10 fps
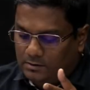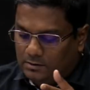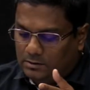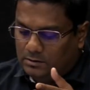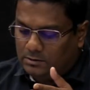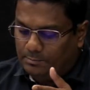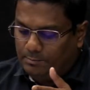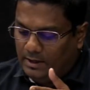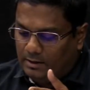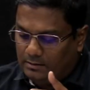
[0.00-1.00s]
the
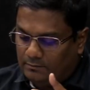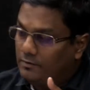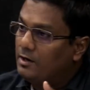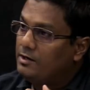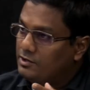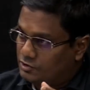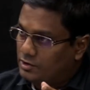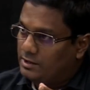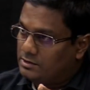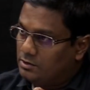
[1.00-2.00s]
peak flood
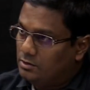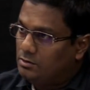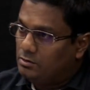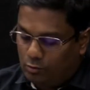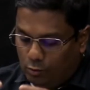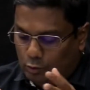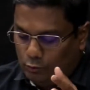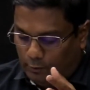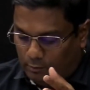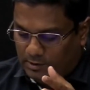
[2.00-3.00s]
discharge through two
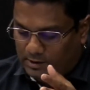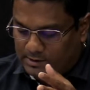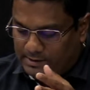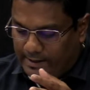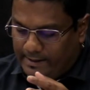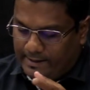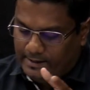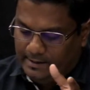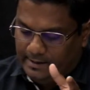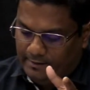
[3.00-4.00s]
formulas, and
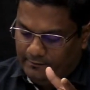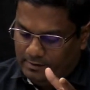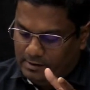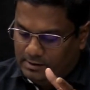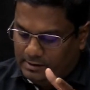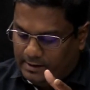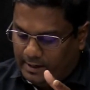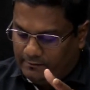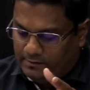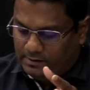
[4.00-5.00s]
then they have
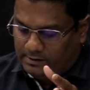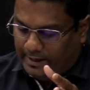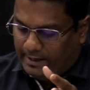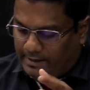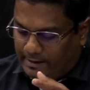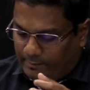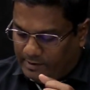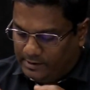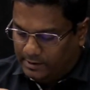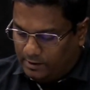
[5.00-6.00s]
derived the carrying
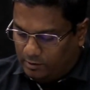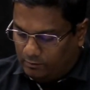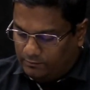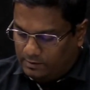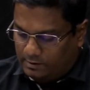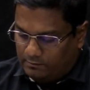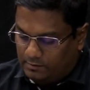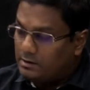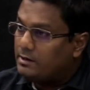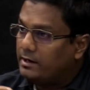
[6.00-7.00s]
capacity of the
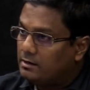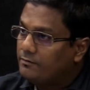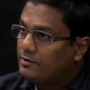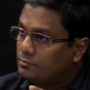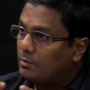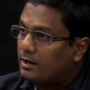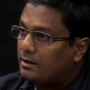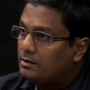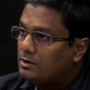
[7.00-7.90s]
river at the fish market.